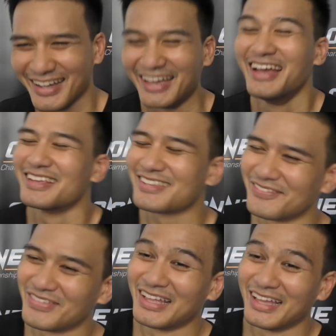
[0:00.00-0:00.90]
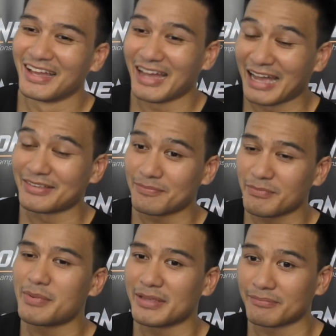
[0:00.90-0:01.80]
okay. So uh, that
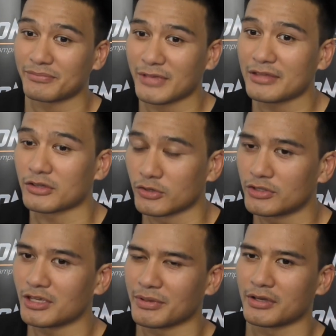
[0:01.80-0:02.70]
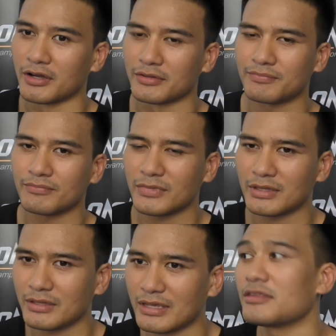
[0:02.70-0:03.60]
maybe that, that's a good thing because
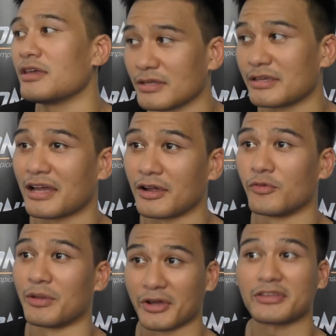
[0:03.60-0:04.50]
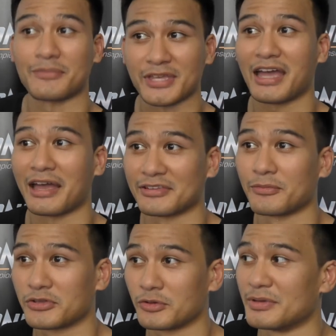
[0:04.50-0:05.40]
it's, it's kind of weird because I'm Thai. I'm
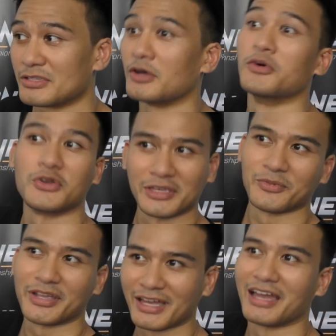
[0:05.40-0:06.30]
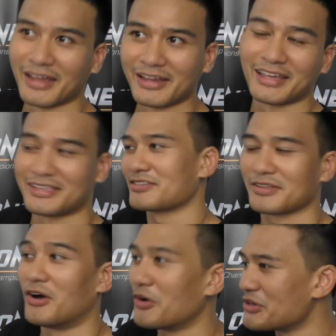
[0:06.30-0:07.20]
supposed to be so good in Muay Thai. Right? Like just
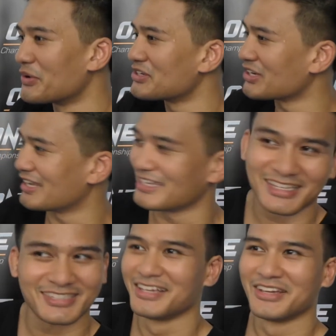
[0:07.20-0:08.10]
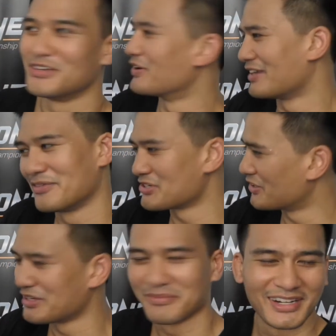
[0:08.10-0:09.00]
oh you are Chinese, you are damn
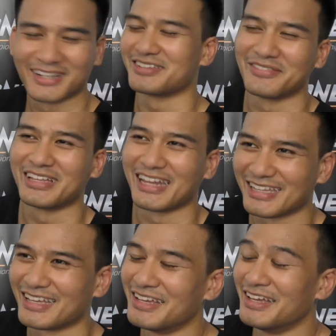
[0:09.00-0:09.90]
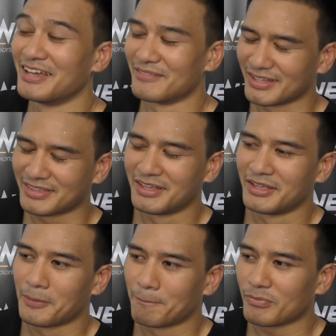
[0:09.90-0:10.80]
Shaolin monk or something like that. But
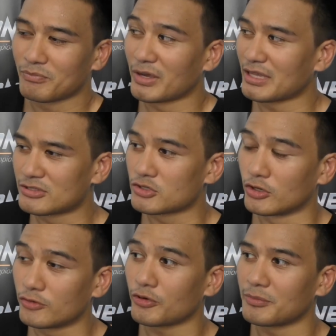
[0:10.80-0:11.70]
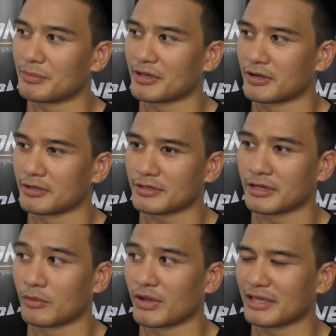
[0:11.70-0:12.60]
but it's good for me because
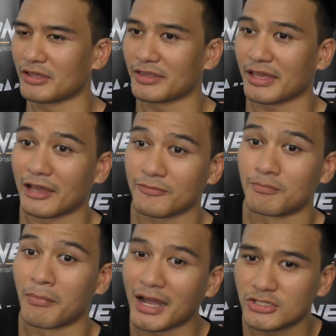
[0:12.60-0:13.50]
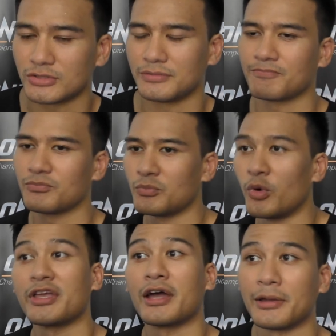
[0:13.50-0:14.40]
uh, when I don't have much
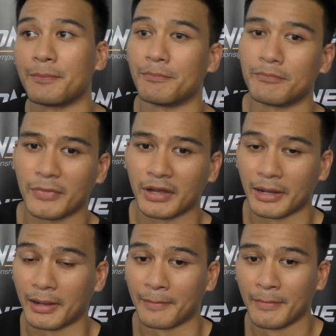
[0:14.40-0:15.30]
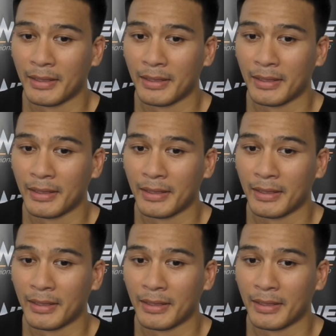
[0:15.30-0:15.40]
Muay Thai uh,